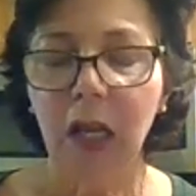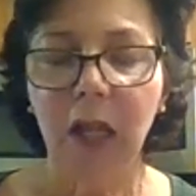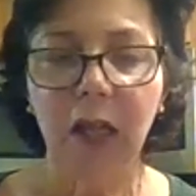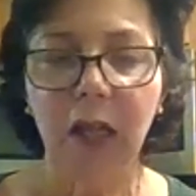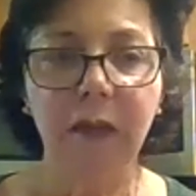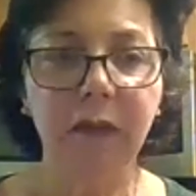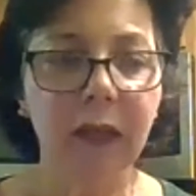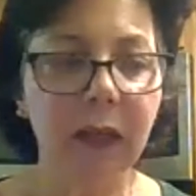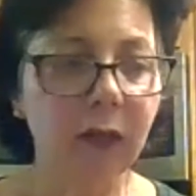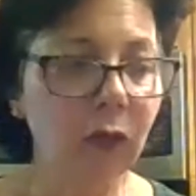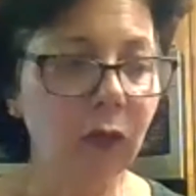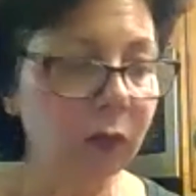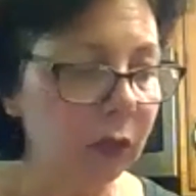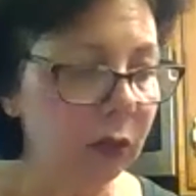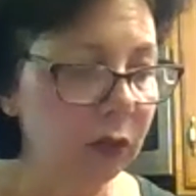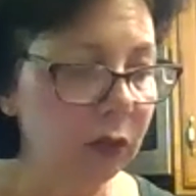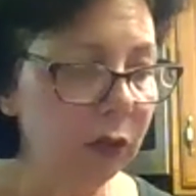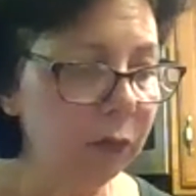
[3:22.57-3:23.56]
And then you
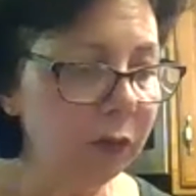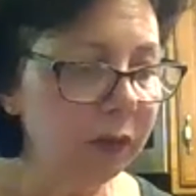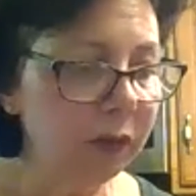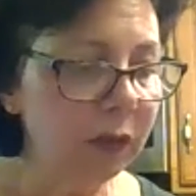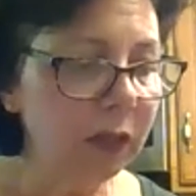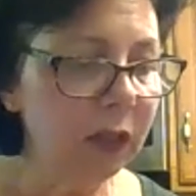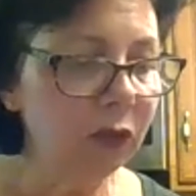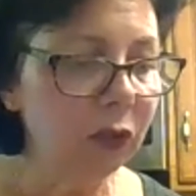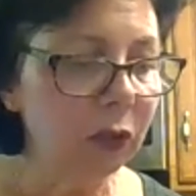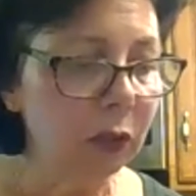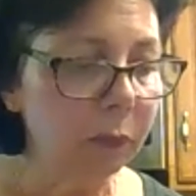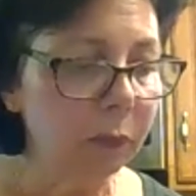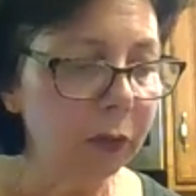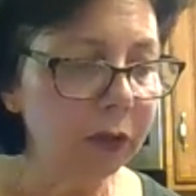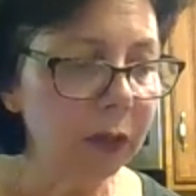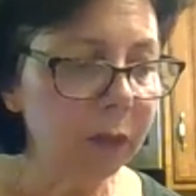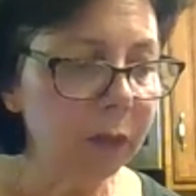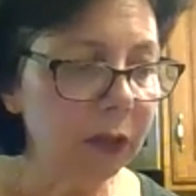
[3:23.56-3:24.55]
can use these, you can
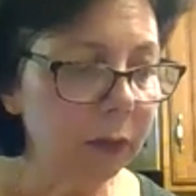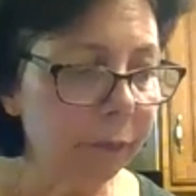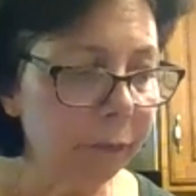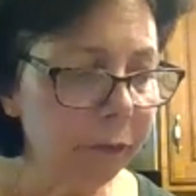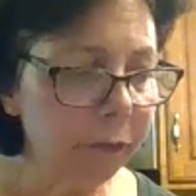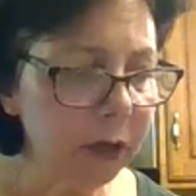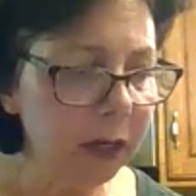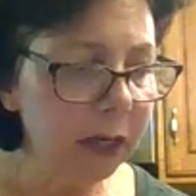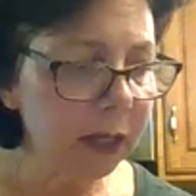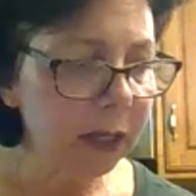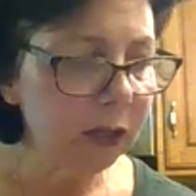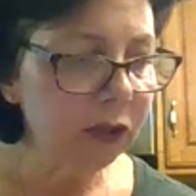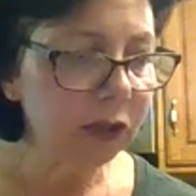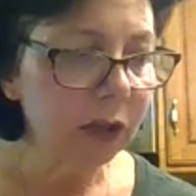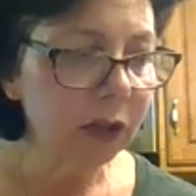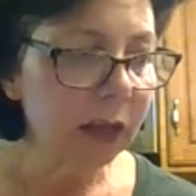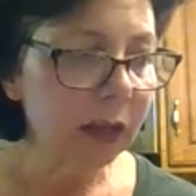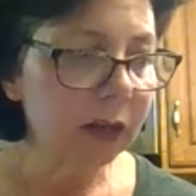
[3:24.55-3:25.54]
put them in the
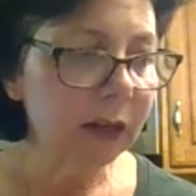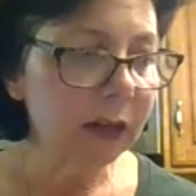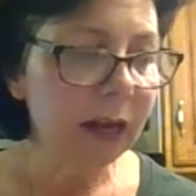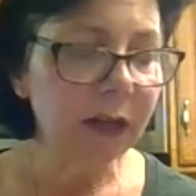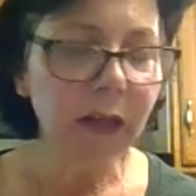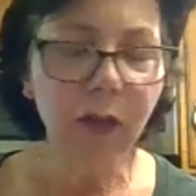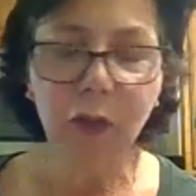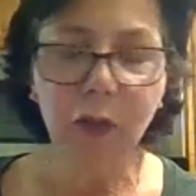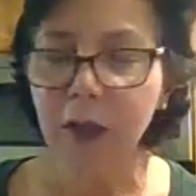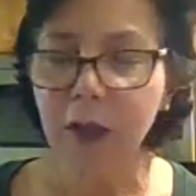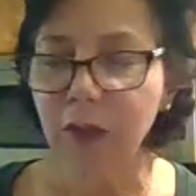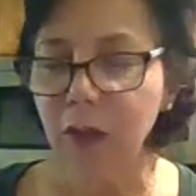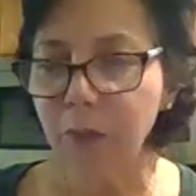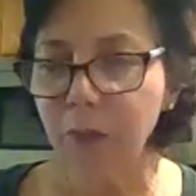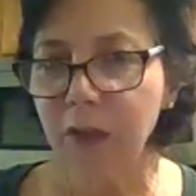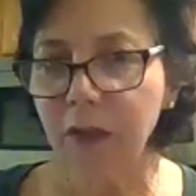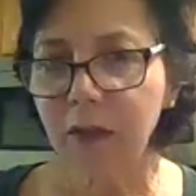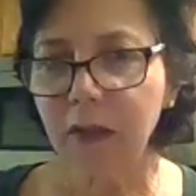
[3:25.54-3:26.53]
fridge, and any of the
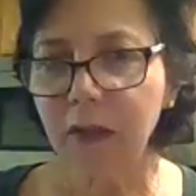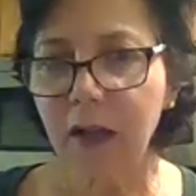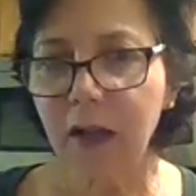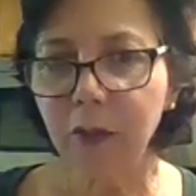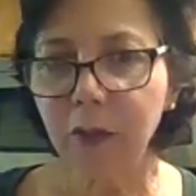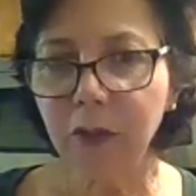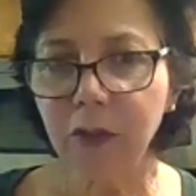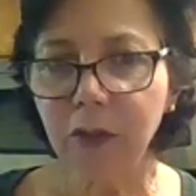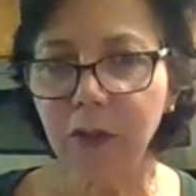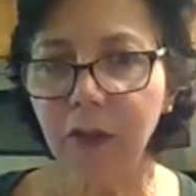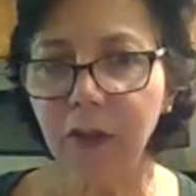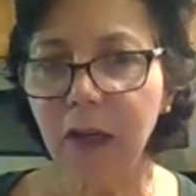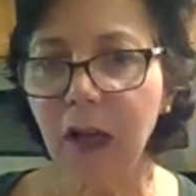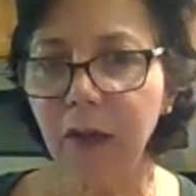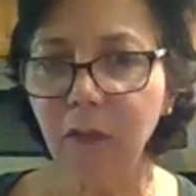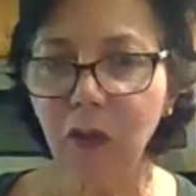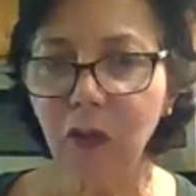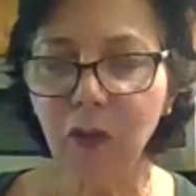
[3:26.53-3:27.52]
recipes that
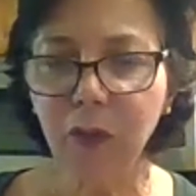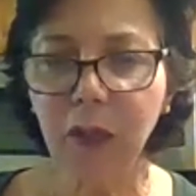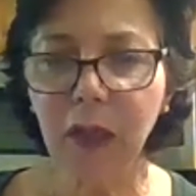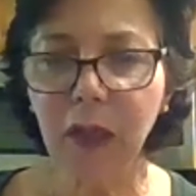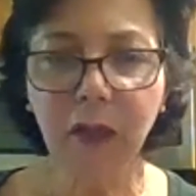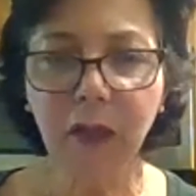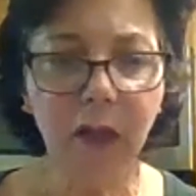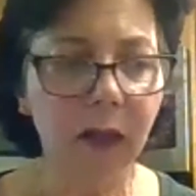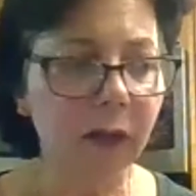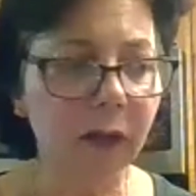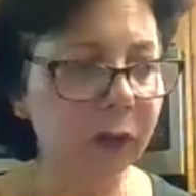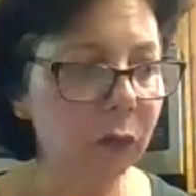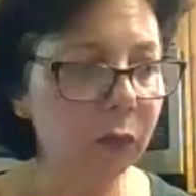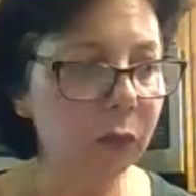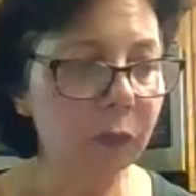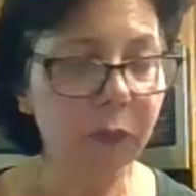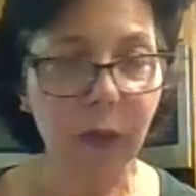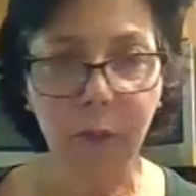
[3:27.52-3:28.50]
I'm doing,
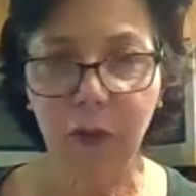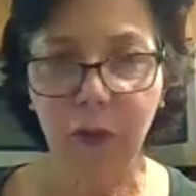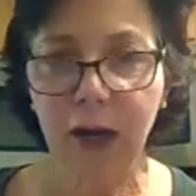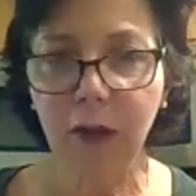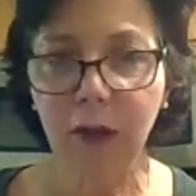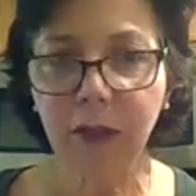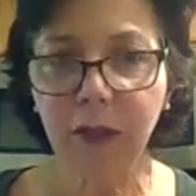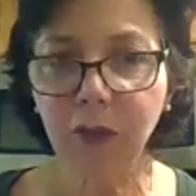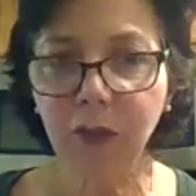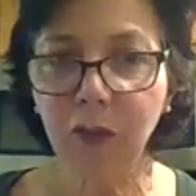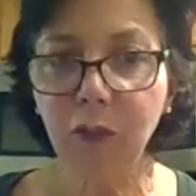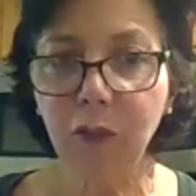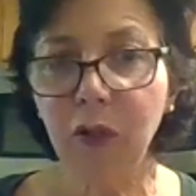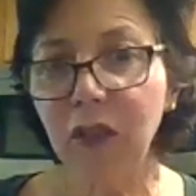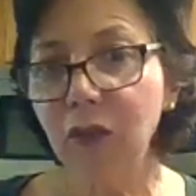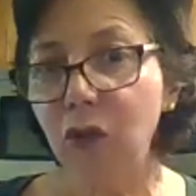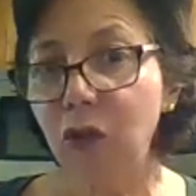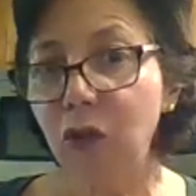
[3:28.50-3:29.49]
the brown lentil
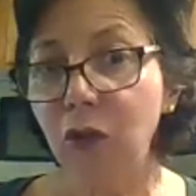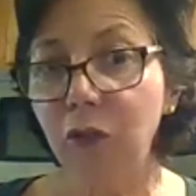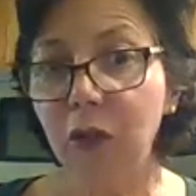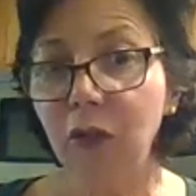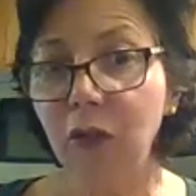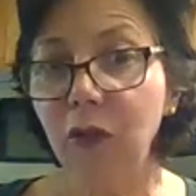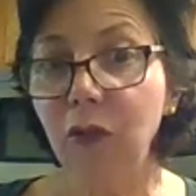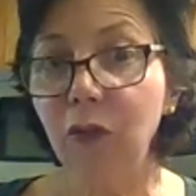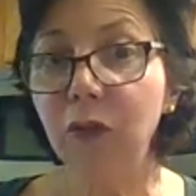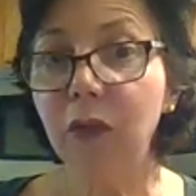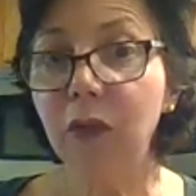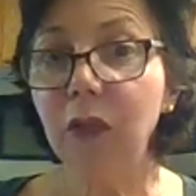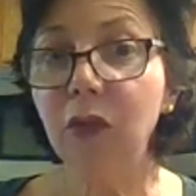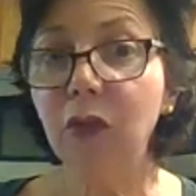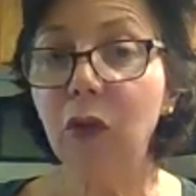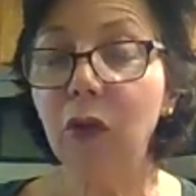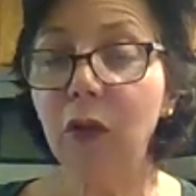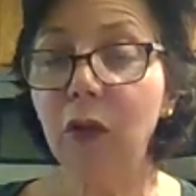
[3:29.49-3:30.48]
ones, you can use
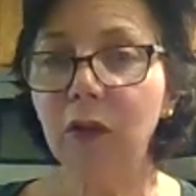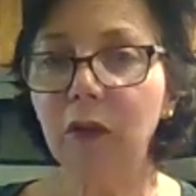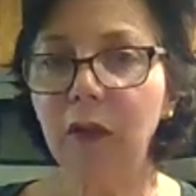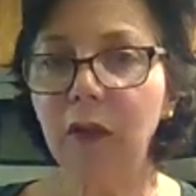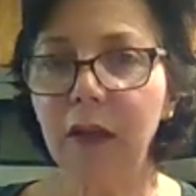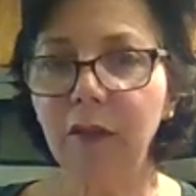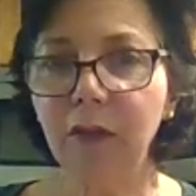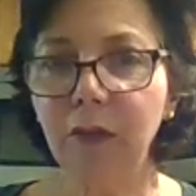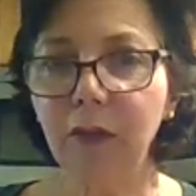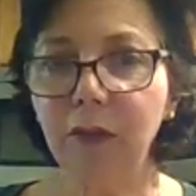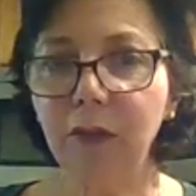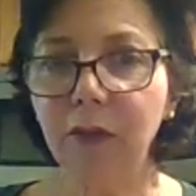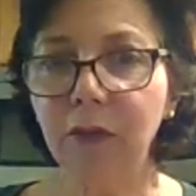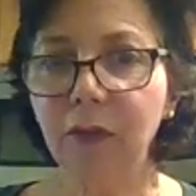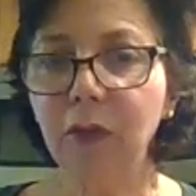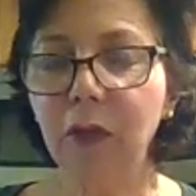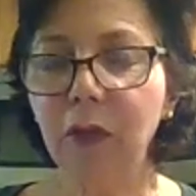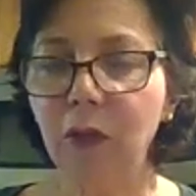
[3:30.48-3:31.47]
these cooked lentils.
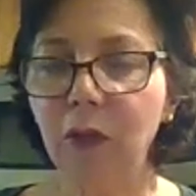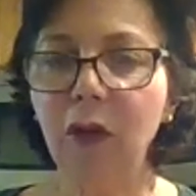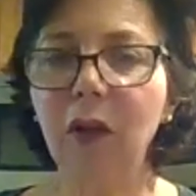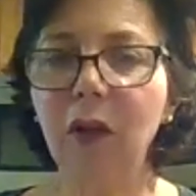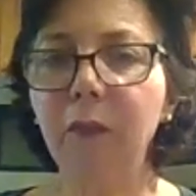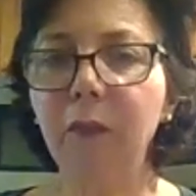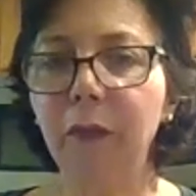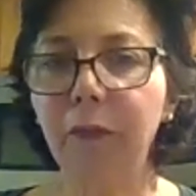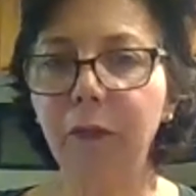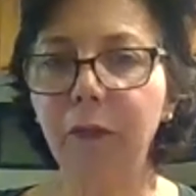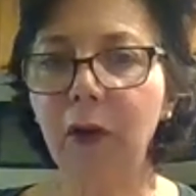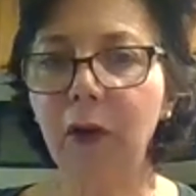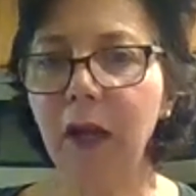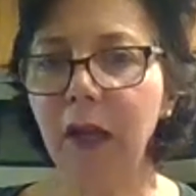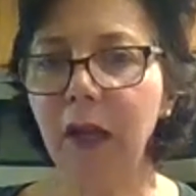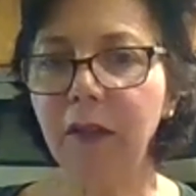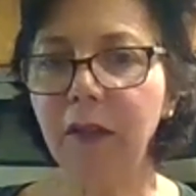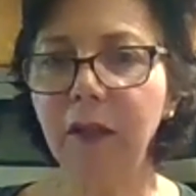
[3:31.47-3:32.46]
You can cook them
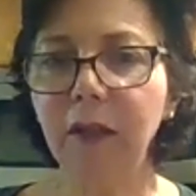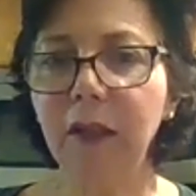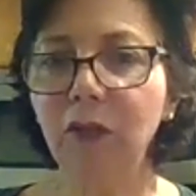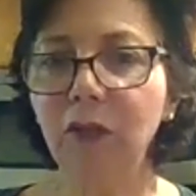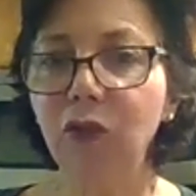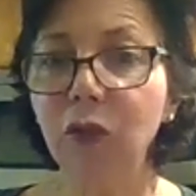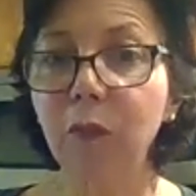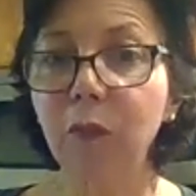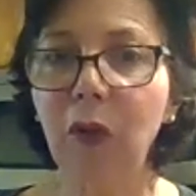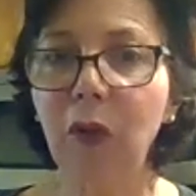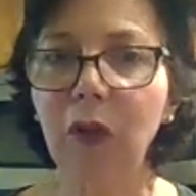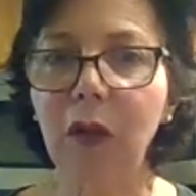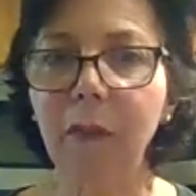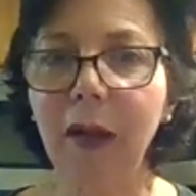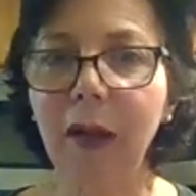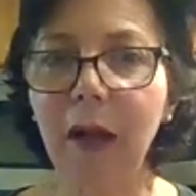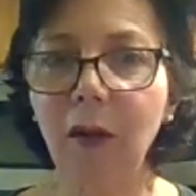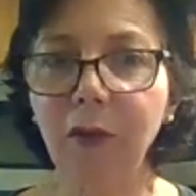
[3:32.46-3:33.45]
beforehand and then just pull them
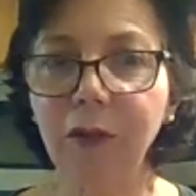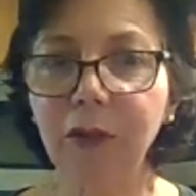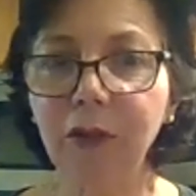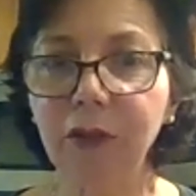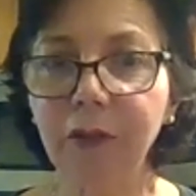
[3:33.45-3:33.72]
out.